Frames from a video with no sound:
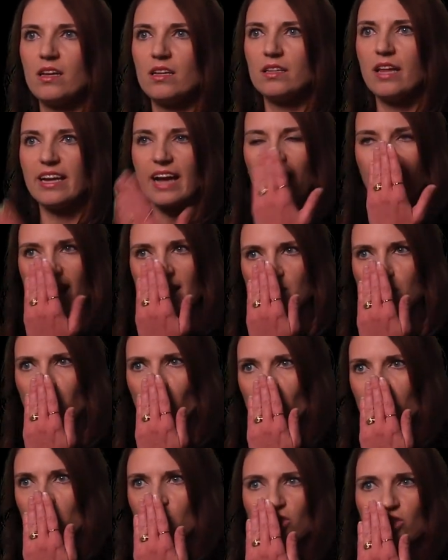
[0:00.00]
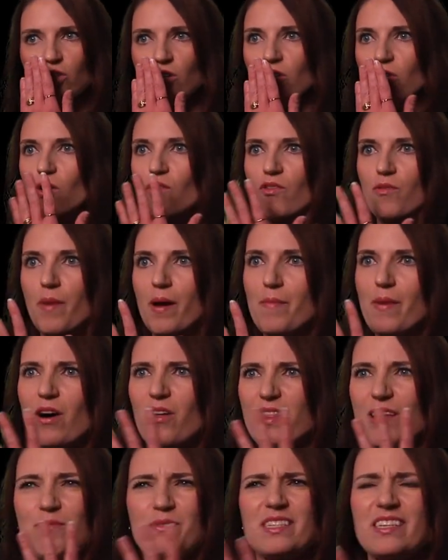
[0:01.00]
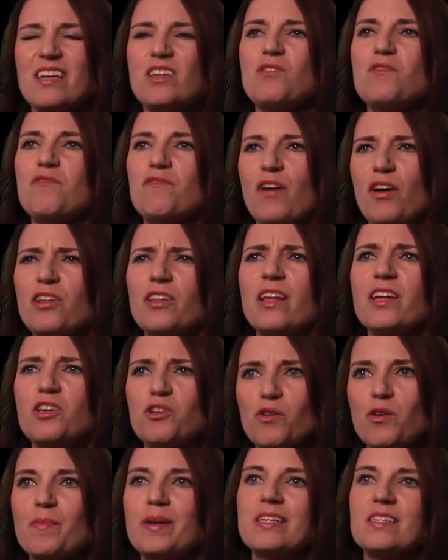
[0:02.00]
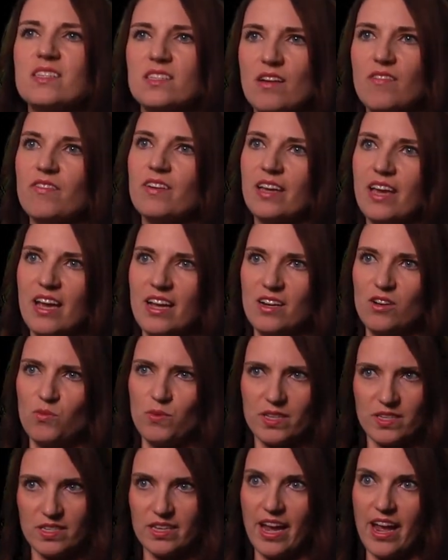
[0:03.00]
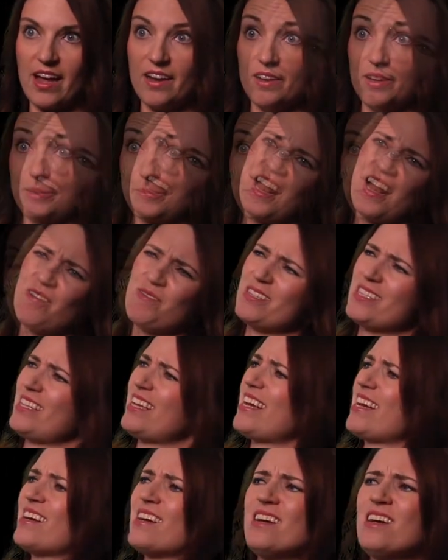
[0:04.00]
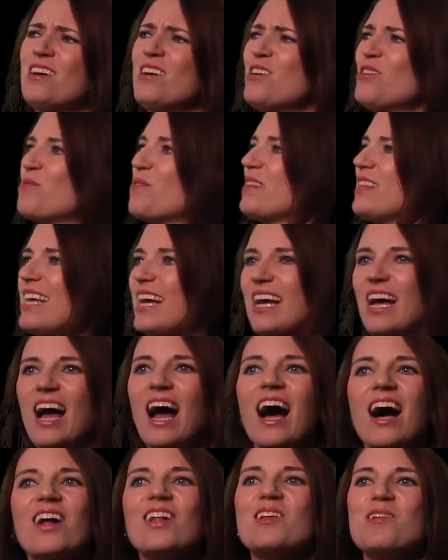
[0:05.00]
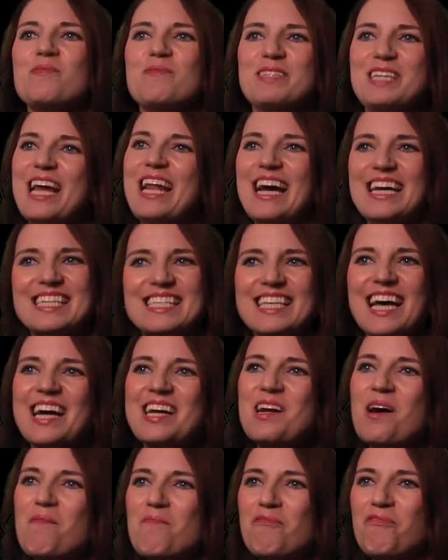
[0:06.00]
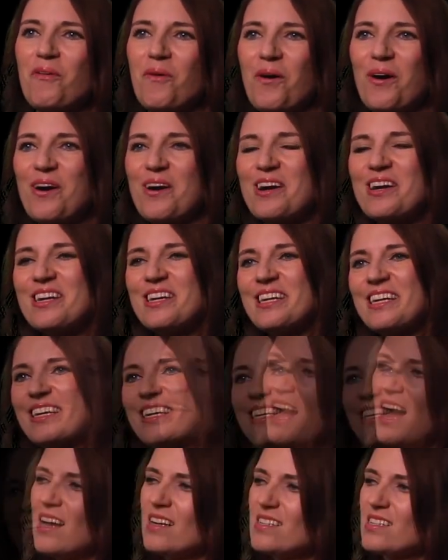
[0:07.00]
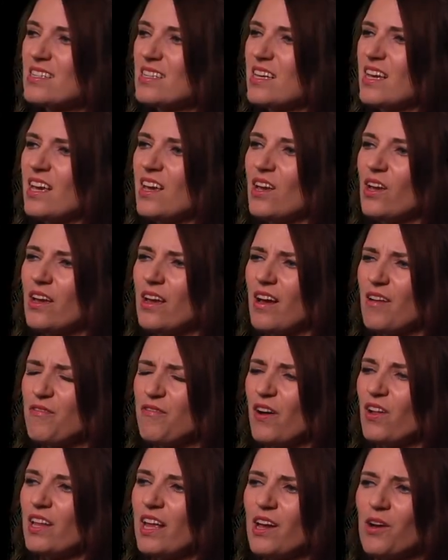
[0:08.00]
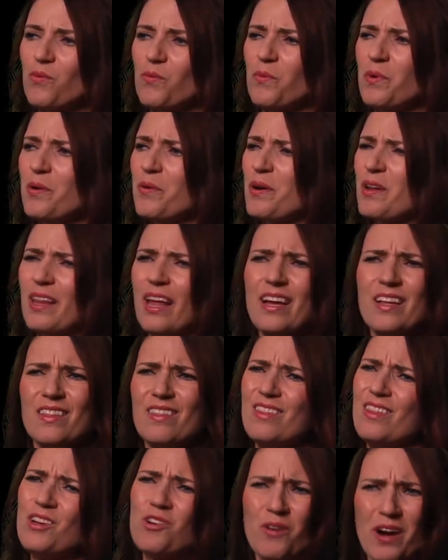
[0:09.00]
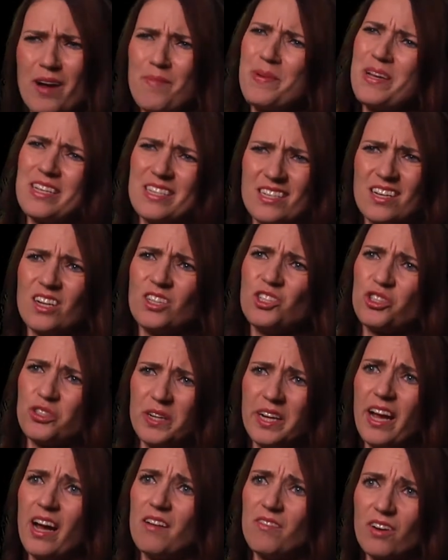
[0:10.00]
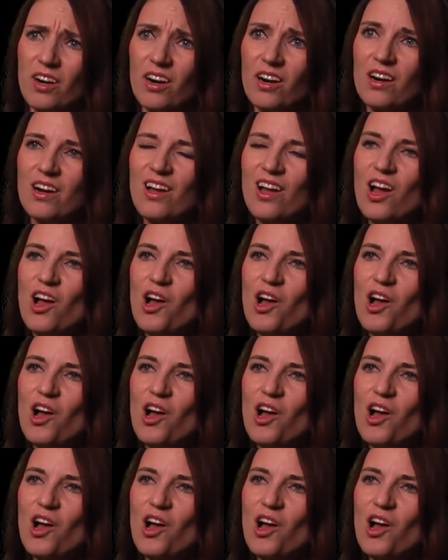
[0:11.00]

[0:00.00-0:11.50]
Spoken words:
Like I had to put a shirt over my mouth. It was like you felt like you were being suffocated with sand. And I was like, what the hell did I sign up for? Honestly, I felt like we were in like the crappiest country ever.